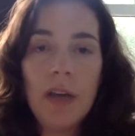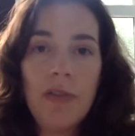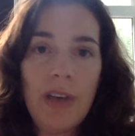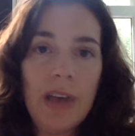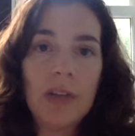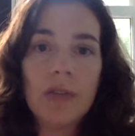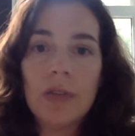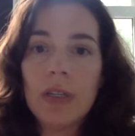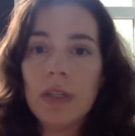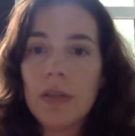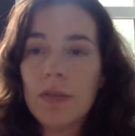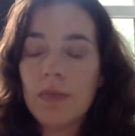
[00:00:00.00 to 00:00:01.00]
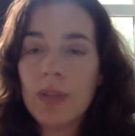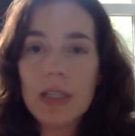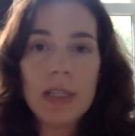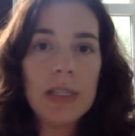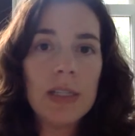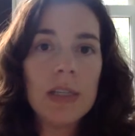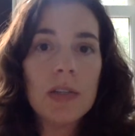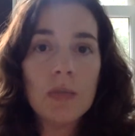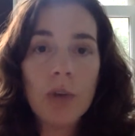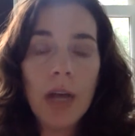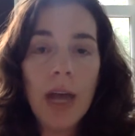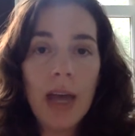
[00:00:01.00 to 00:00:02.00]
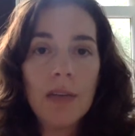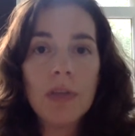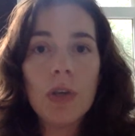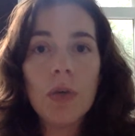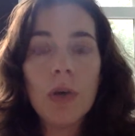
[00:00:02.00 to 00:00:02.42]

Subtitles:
factories, businesses, what have you,